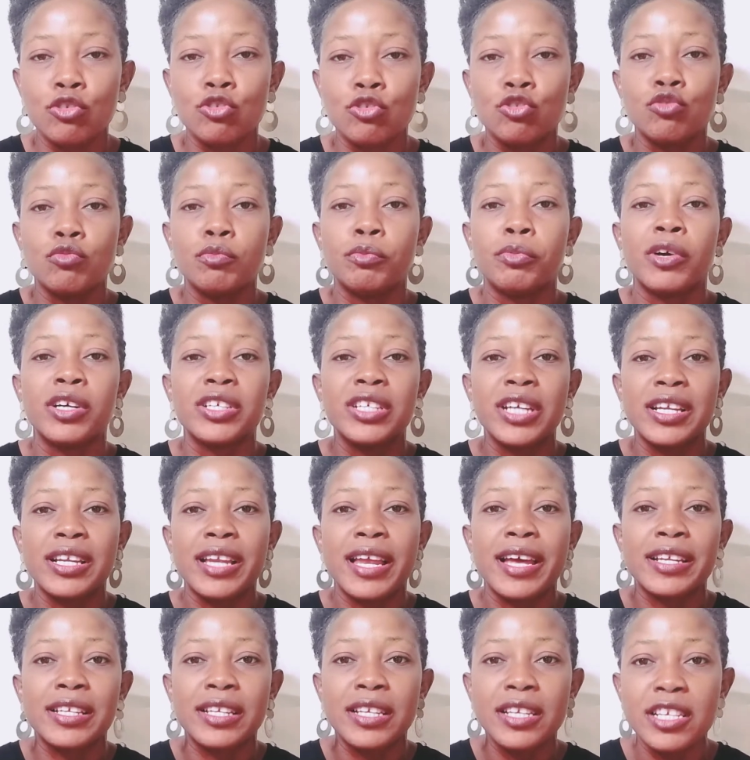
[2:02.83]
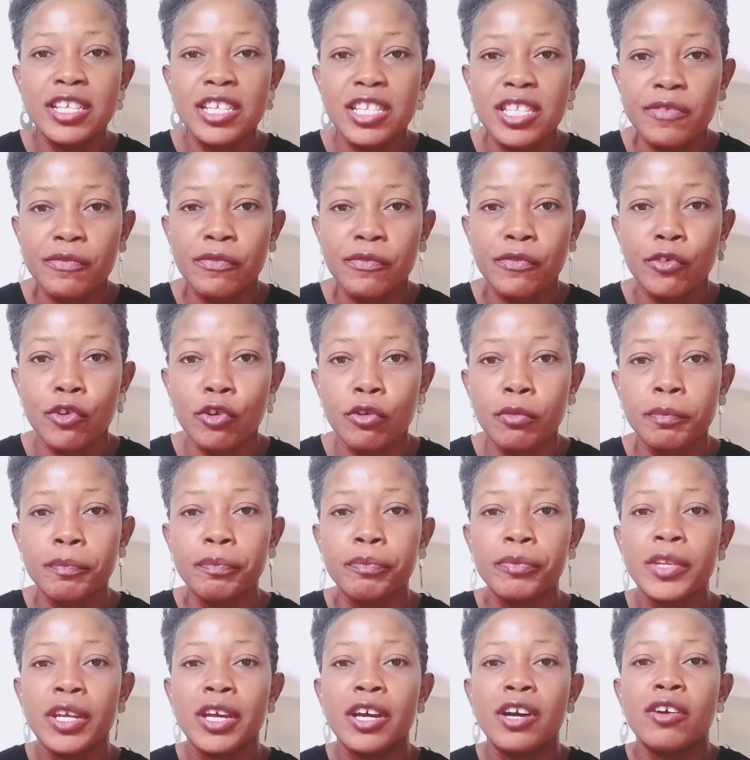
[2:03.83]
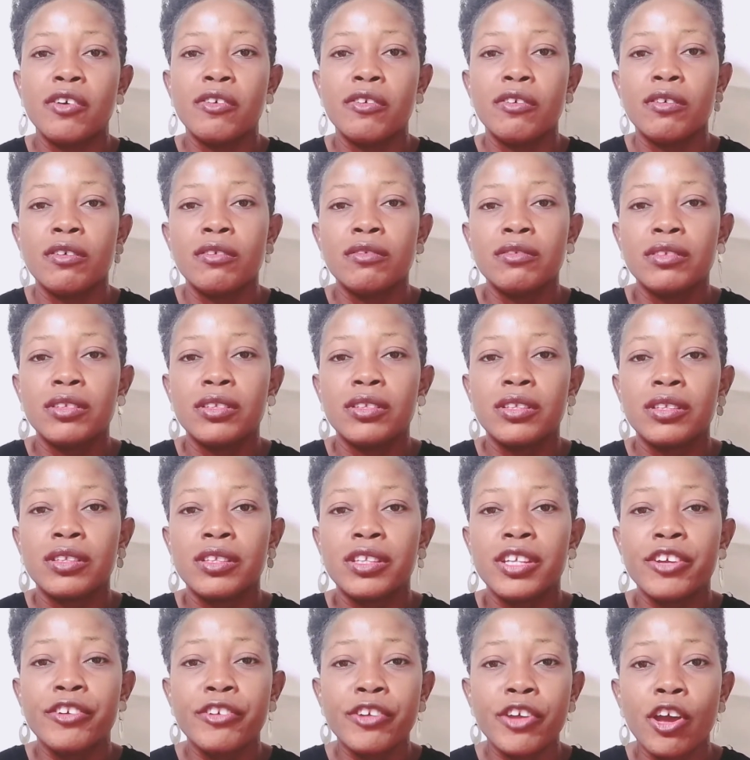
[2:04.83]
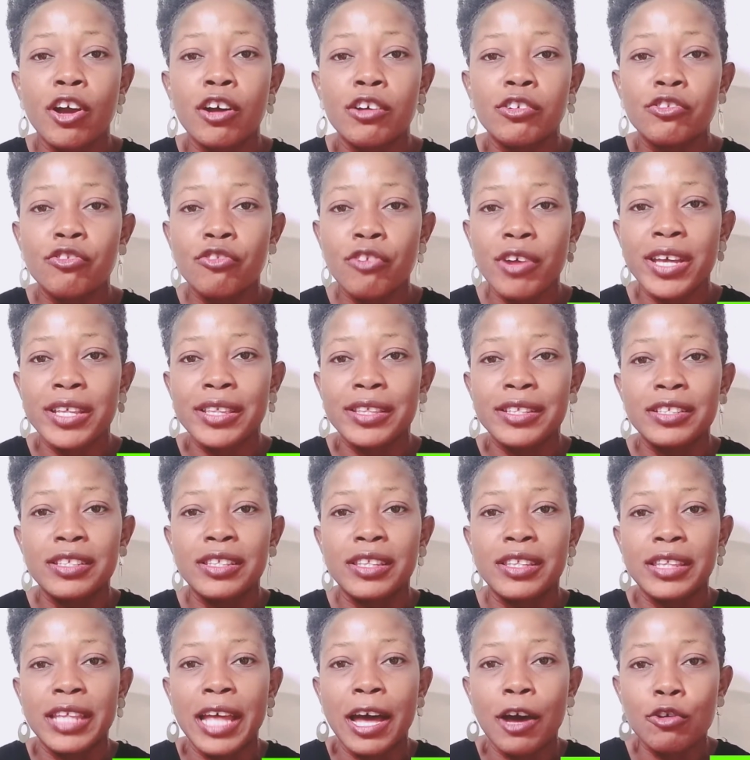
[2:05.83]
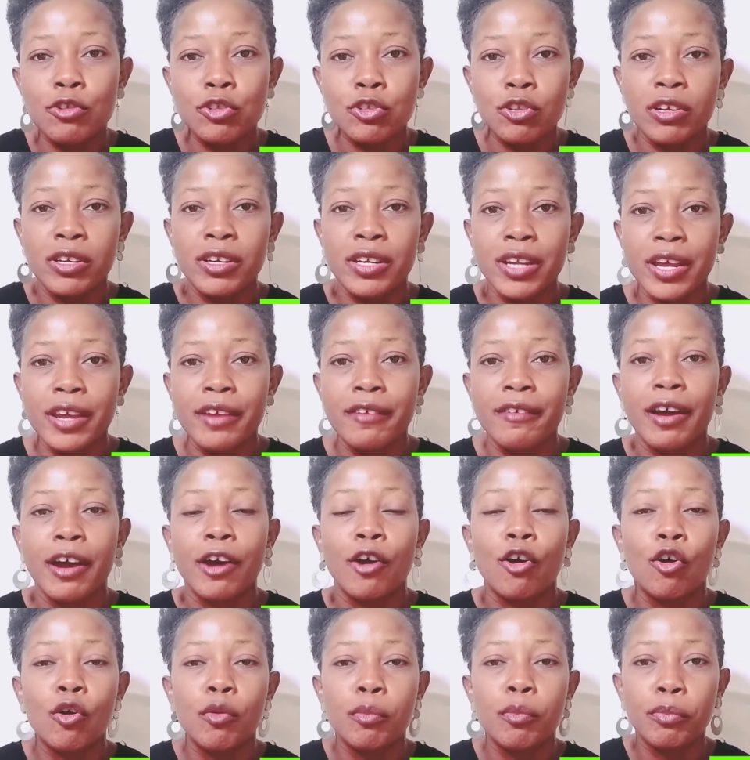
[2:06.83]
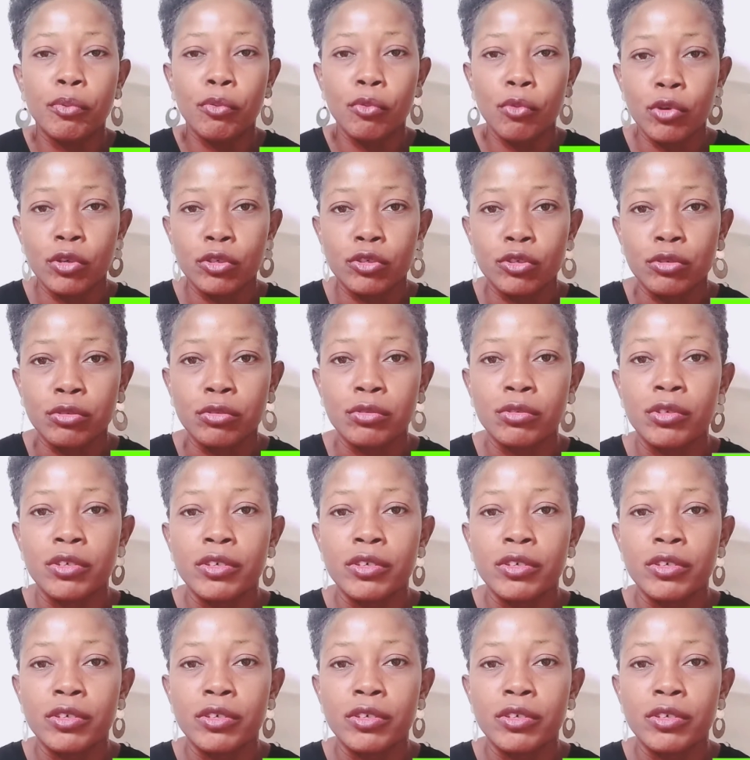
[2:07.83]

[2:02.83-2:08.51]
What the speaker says: you should budget at least from 300,000 naira upward.